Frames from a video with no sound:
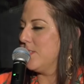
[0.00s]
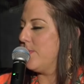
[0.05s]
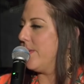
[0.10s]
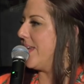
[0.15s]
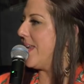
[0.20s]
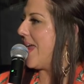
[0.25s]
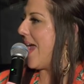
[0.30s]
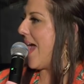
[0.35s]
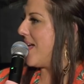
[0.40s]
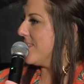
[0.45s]
to
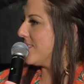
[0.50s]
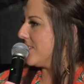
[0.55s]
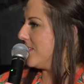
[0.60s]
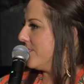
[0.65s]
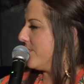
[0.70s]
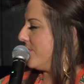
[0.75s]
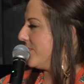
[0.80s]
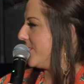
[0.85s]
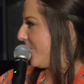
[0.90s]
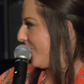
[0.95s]
begin to ask a
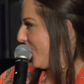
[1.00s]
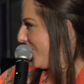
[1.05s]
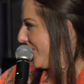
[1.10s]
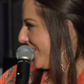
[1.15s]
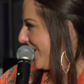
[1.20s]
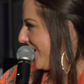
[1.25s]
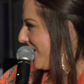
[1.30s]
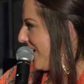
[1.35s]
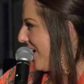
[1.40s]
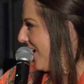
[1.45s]
little
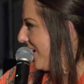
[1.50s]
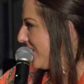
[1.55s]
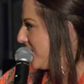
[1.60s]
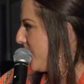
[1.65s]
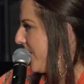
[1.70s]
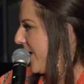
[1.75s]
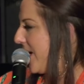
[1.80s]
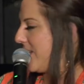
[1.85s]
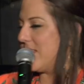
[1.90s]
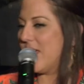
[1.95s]
differently, God,
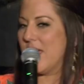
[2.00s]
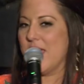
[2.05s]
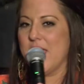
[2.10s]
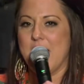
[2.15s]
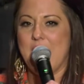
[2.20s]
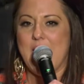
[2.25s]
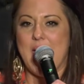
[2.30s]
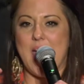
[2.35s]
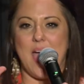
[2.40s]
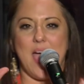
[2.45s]
to begin to
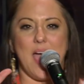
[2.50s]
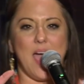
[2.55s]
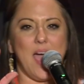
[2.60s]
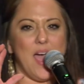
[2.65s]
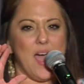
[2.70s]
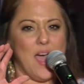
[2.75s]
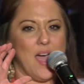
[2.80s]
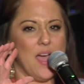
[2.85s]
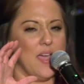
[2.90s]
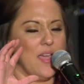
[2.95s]

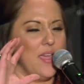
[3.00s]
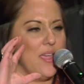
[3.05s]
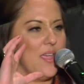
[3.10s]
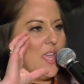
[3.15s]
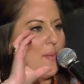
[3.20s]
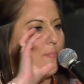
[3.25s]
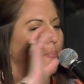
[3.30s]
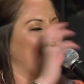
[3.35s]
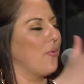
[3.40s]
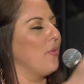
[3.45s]
uh,
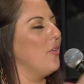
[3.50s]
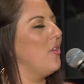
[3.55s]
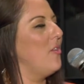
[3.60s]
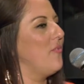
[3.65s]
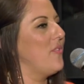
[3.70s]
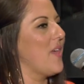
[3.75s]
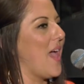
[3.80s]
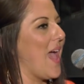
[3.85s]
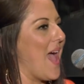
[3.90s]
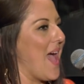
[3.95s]

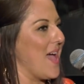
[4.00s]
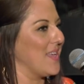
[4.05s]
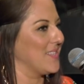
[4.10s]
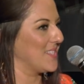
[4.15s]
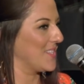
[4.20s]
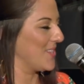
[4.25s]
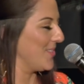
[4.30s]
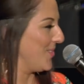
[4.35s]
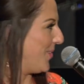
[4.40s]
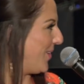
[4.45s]
improve the
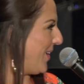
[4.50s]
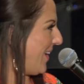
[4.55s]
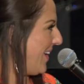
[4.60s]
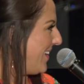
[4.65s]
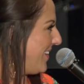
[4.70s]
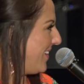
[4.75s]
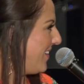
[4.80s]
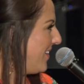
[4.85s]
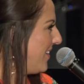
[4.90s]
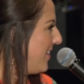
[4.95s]
ask,
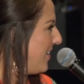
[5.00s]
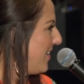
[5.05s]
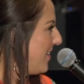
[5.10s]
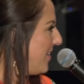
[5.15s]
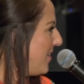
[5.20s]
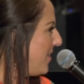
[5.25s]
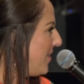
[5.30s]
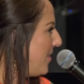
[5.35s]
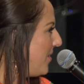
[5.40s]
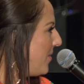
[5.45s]
Lord,
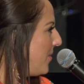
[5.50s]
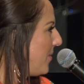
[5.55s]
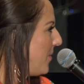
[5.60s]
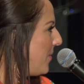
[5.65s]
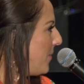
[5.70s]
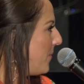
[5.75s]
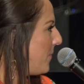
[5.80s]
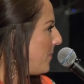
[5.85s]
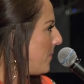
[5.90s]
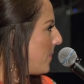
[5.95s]

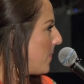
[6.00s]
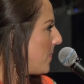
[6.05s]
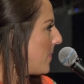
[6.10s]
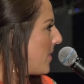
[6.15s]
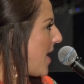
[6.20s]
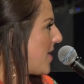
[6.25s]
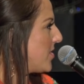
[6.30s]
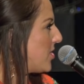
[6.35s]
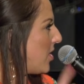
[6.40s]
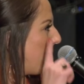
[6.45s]

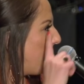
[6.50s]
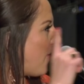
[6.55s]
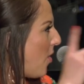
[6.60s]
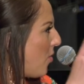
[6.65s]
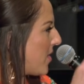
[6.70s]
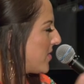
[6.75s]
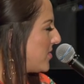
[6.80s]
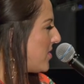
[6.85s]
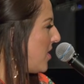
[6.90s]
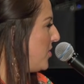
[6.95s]
as our
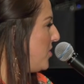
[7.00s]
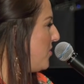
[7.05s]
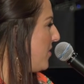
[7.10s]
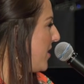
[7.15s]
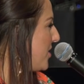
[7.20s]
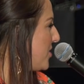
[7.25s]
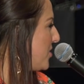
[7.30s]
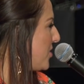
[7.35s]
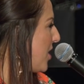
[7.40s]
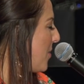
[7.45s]
focus on you
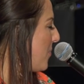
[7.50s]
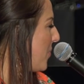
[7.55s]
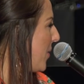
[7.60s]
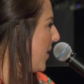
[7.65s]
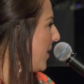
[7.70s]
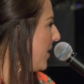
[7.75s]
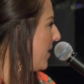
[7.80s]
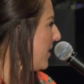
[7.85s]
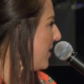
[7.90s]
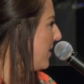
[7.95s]
gets
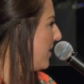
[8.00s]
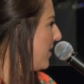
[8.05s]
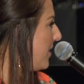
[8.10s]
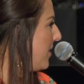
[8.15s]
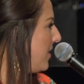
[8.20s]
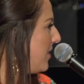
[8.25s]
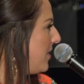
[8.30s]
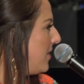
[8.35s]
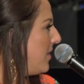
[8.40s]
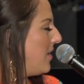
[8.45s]
sharper.
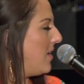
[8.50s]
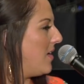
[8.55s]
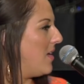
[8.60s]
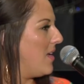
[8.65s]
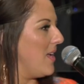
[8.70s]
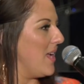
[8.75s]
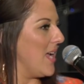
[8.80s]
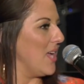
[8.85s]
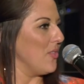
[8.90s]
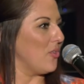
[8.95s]

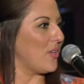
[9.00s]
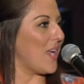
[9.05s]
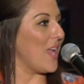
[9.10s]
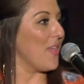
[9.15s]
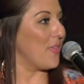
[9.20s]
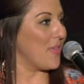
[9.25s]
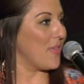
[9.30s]
And Lord,